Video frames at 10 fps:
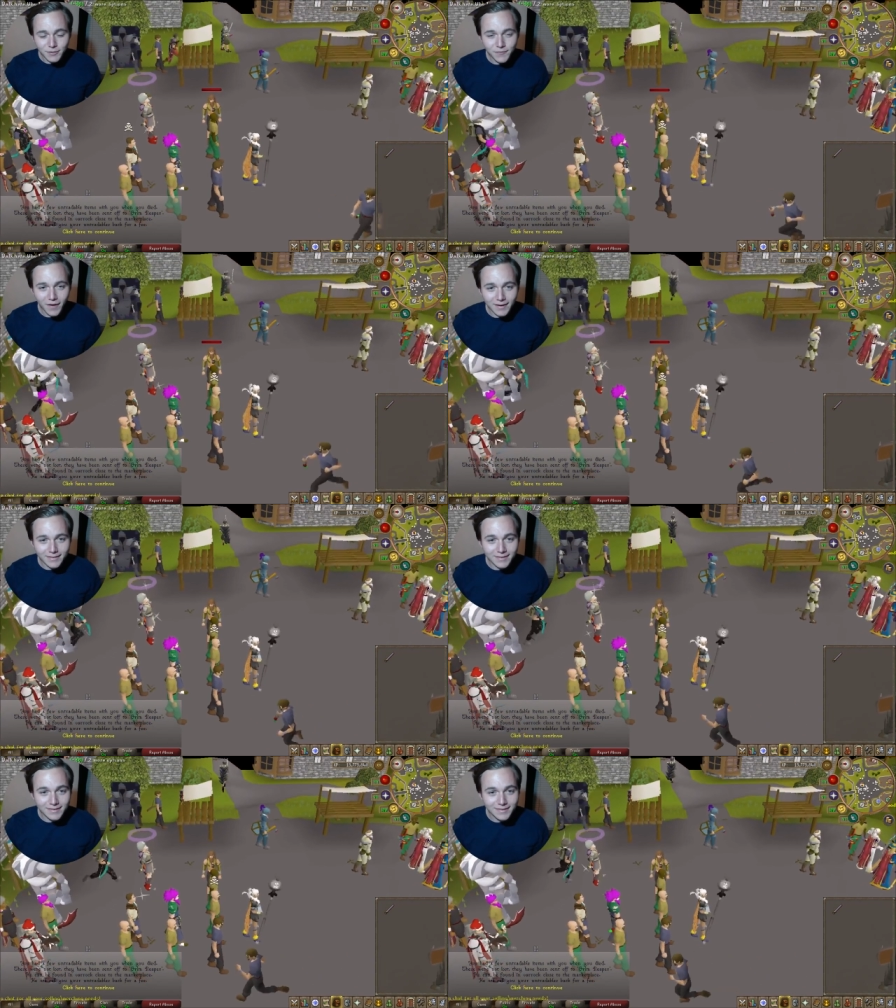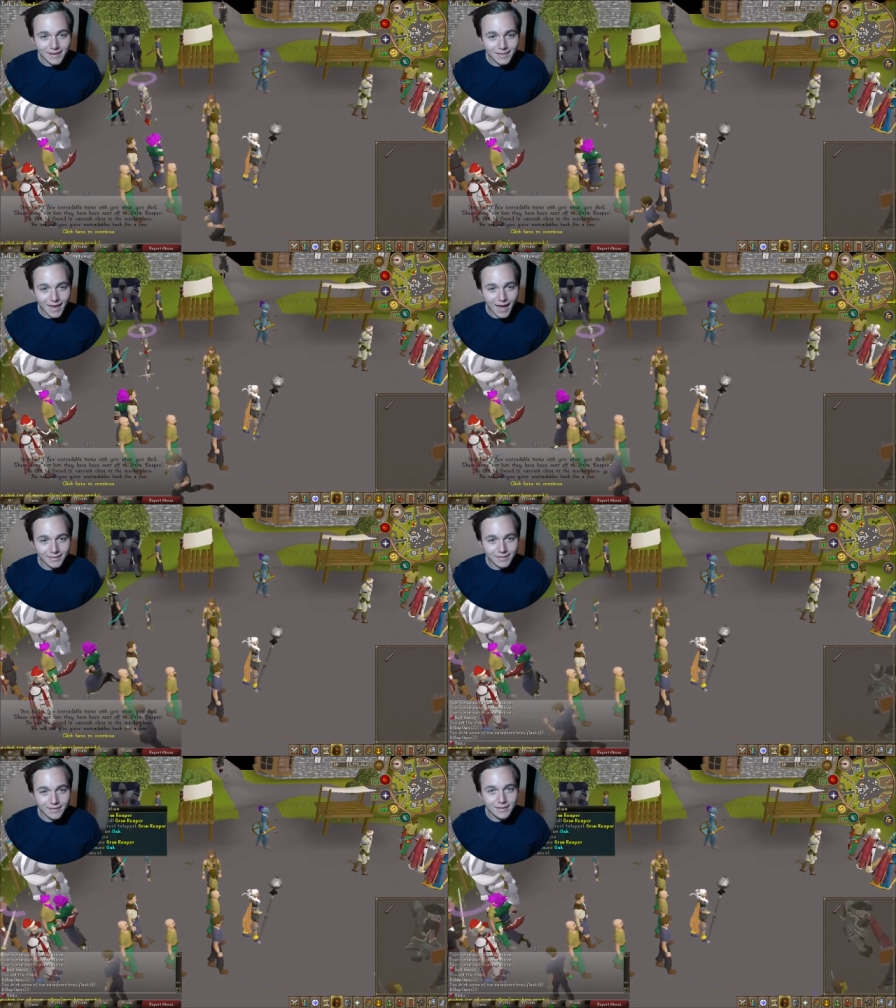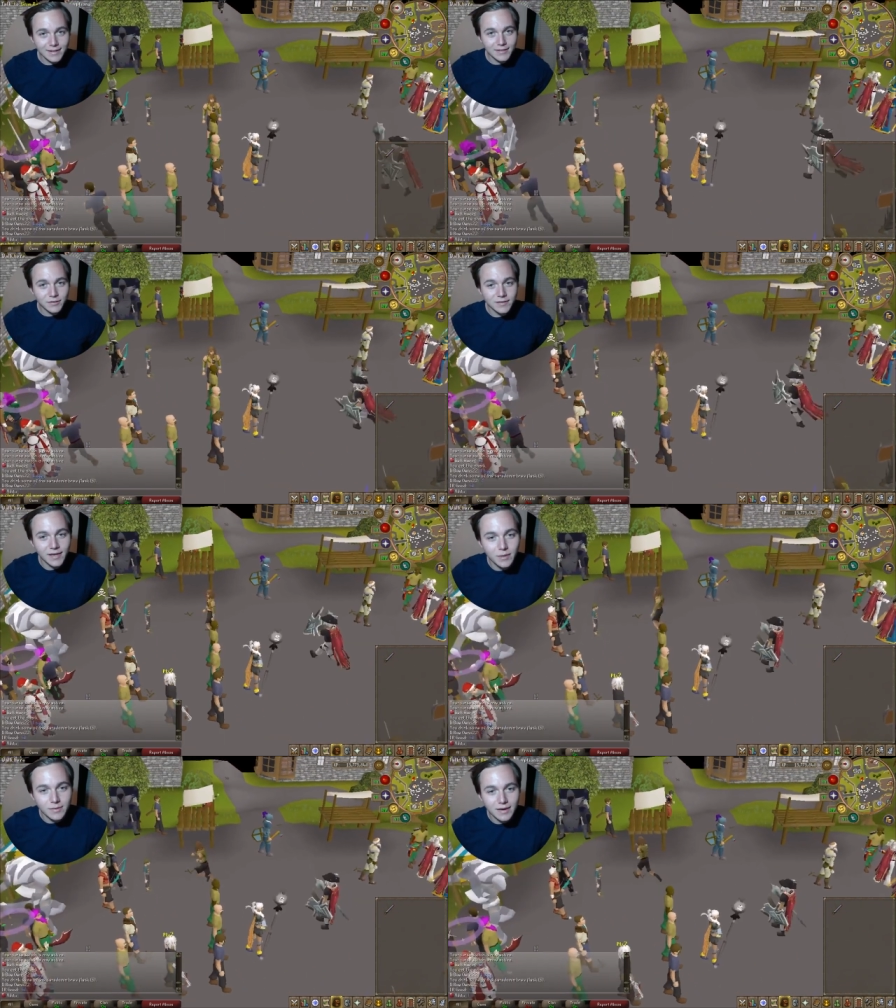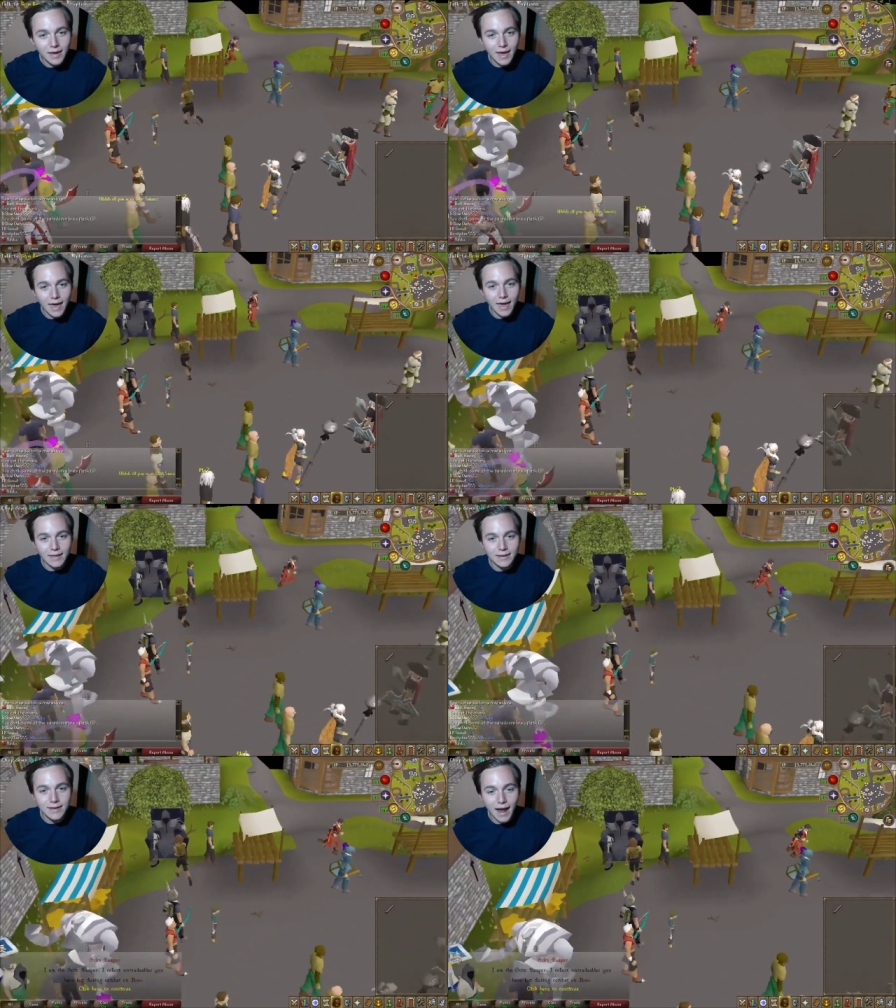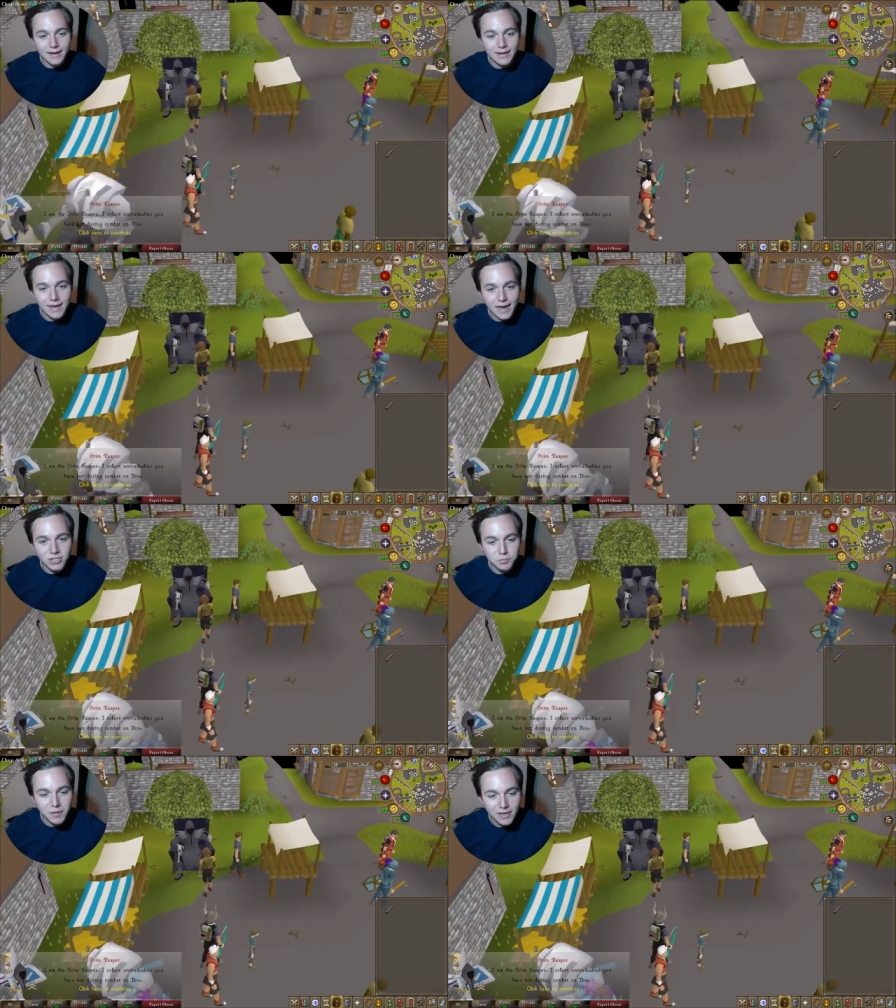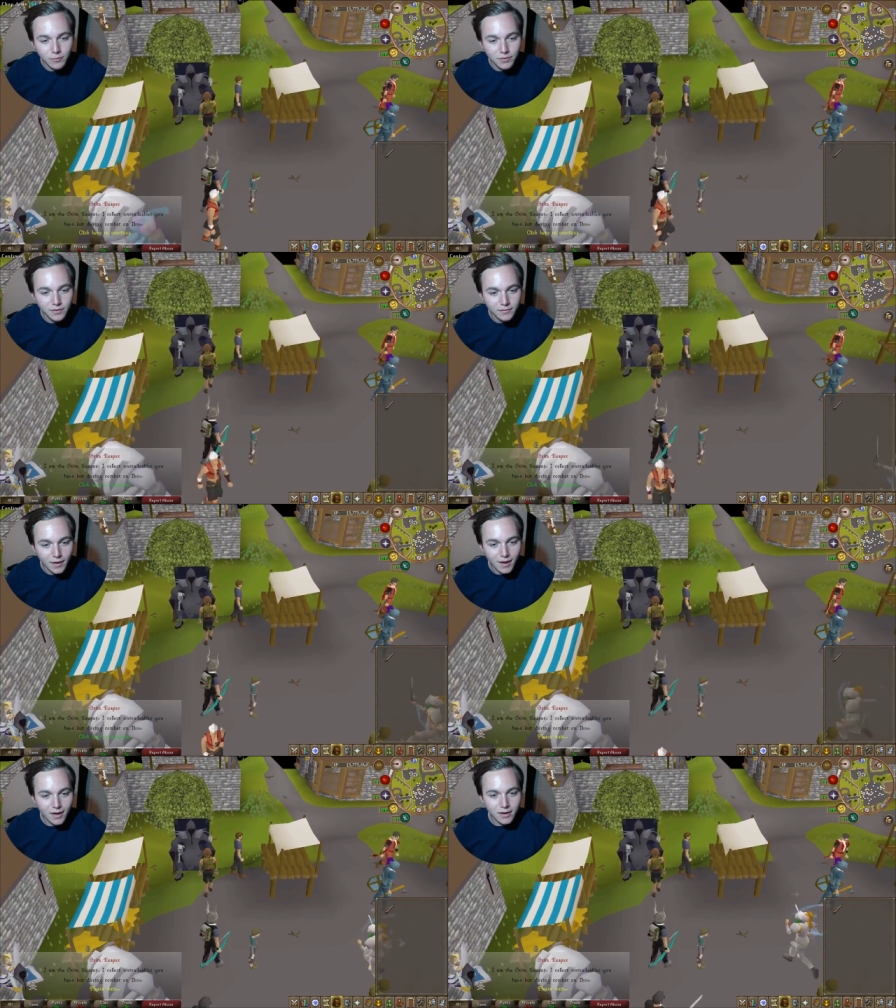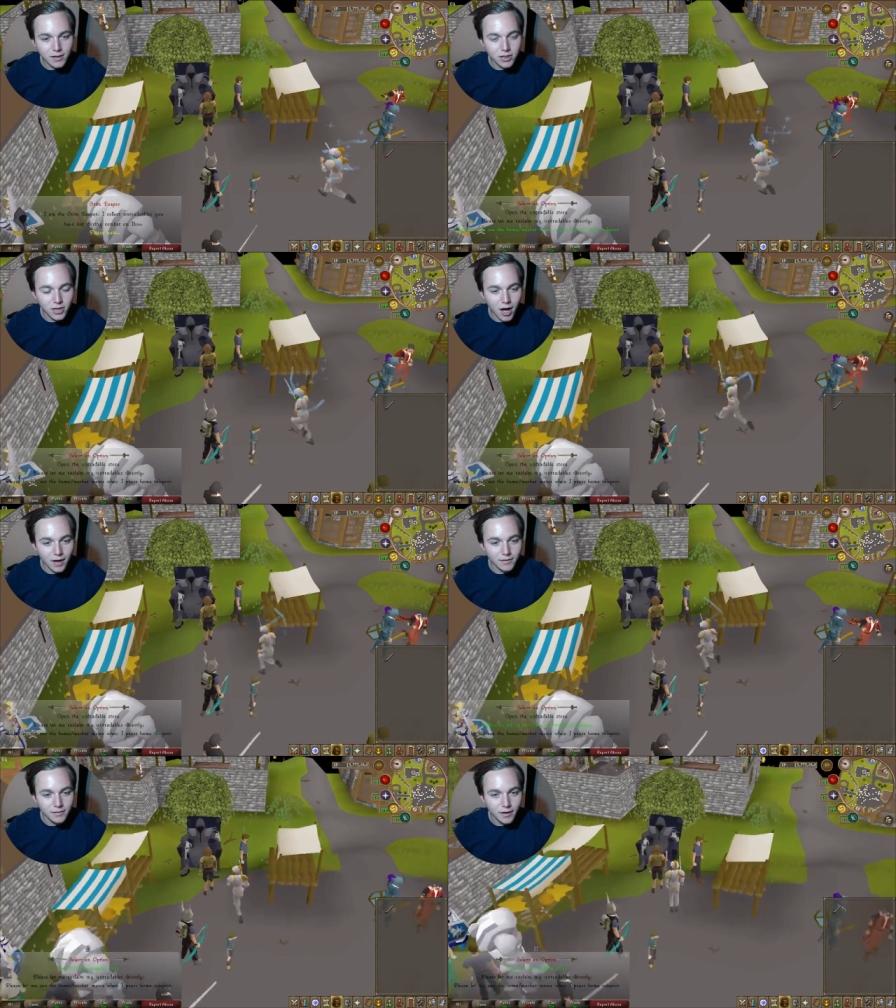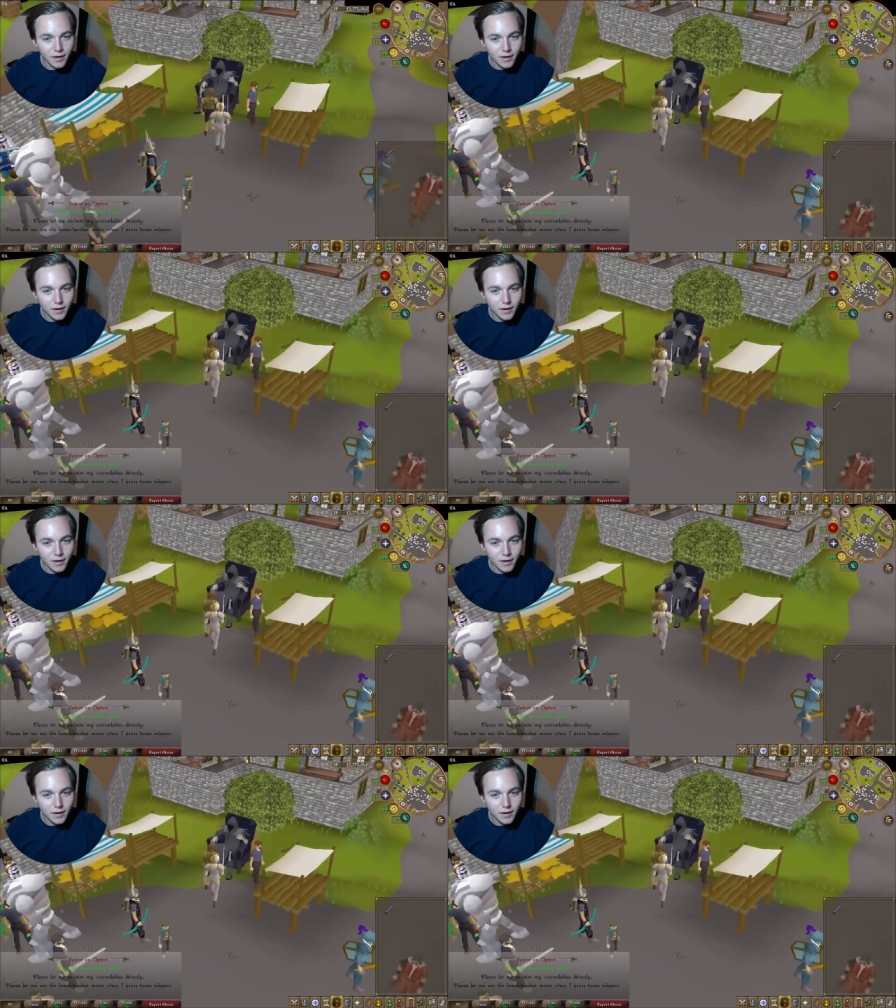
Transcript: Did you fucking see that? Did he just hit me 90 HP with his claws?